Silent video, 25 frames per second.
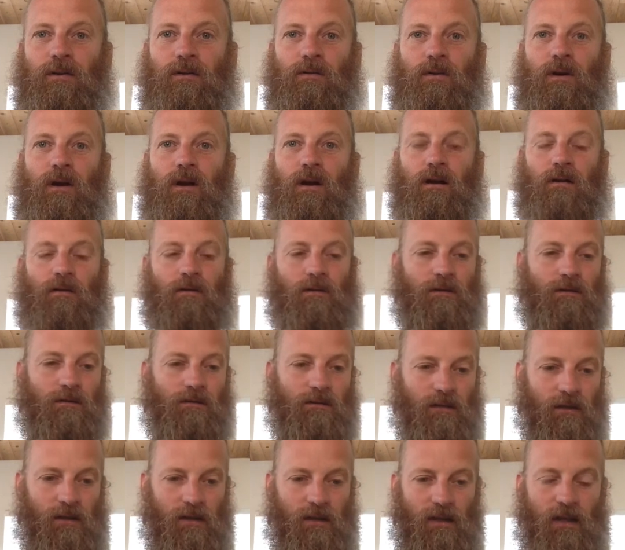wrong.
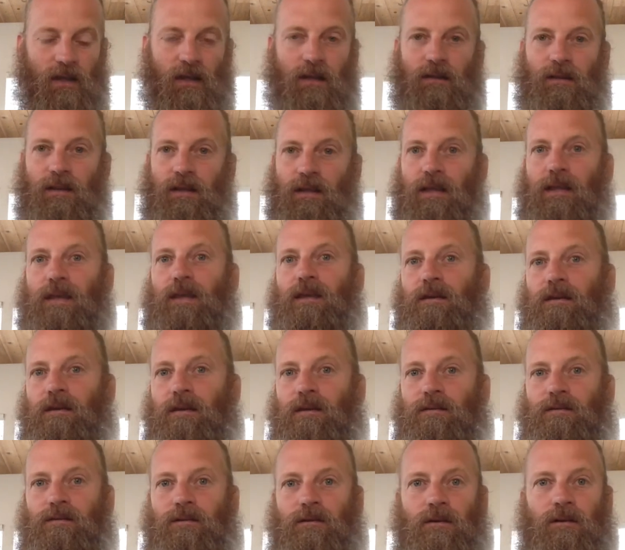Again, the
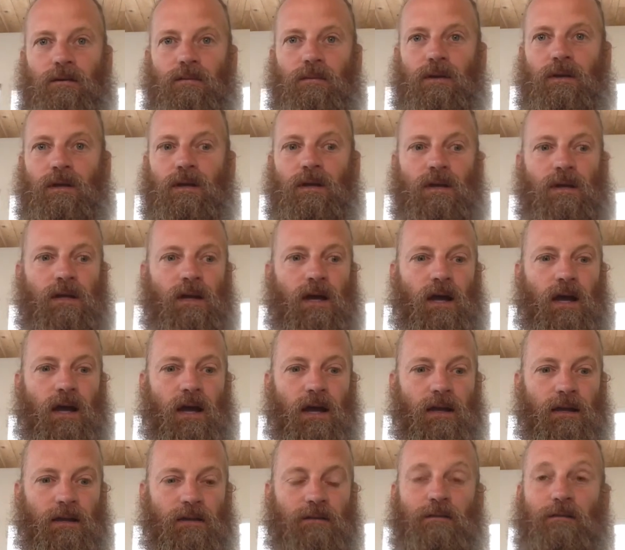healing term
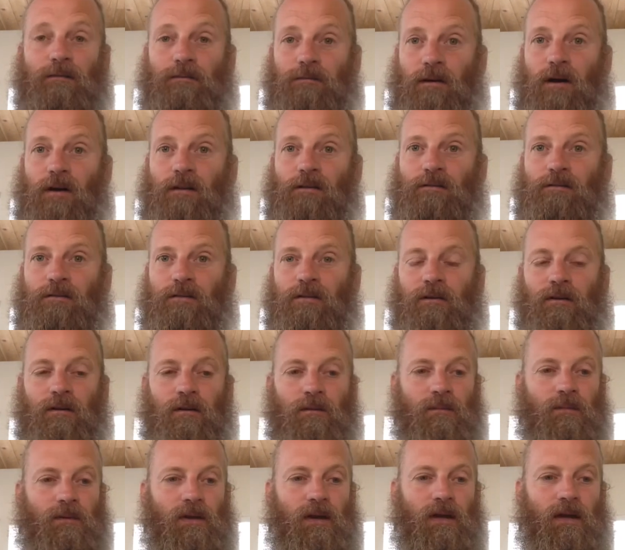is a false
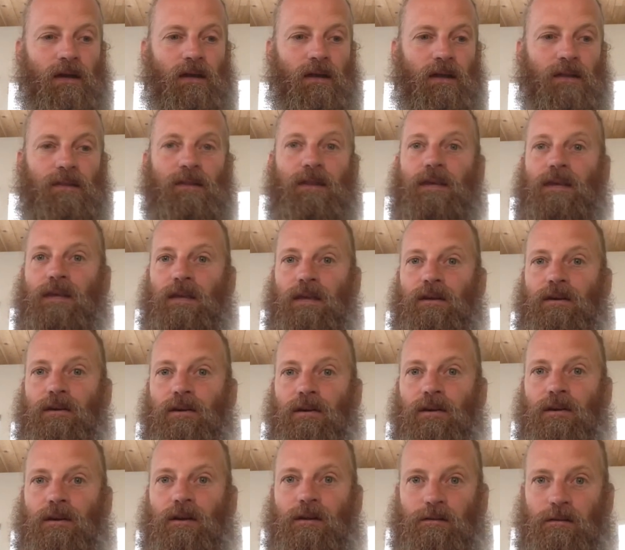term, and the
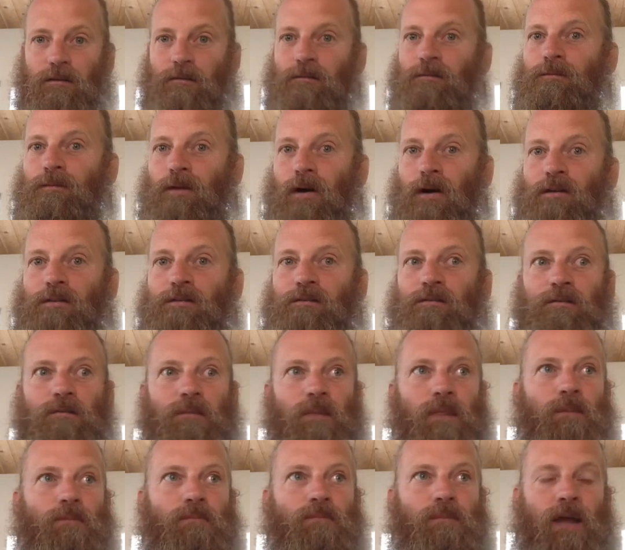healer is a false
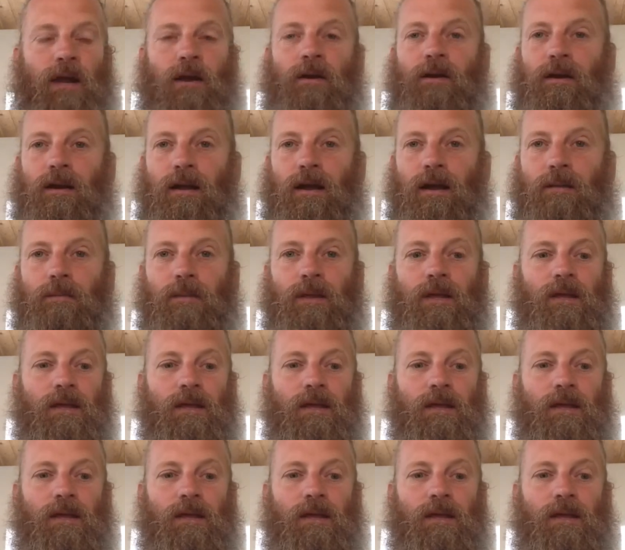paradigm.